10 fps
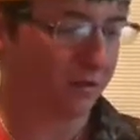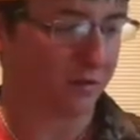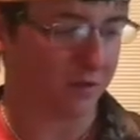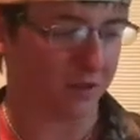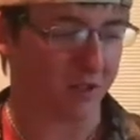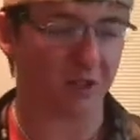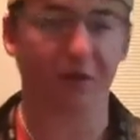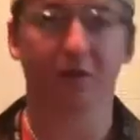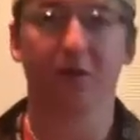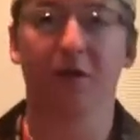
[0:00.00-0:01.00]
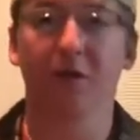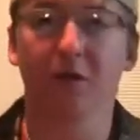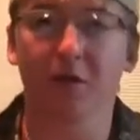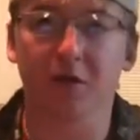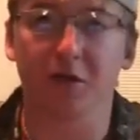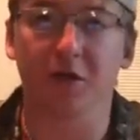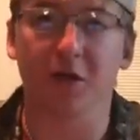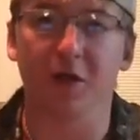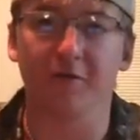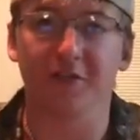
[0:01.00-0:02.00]
then your
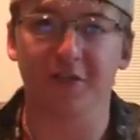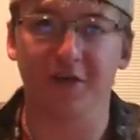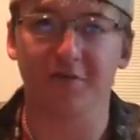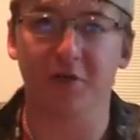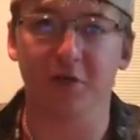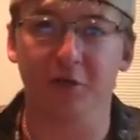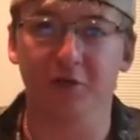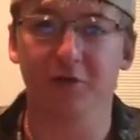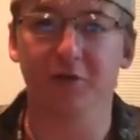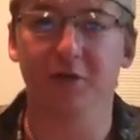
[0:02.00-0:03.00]
glove is safe to use.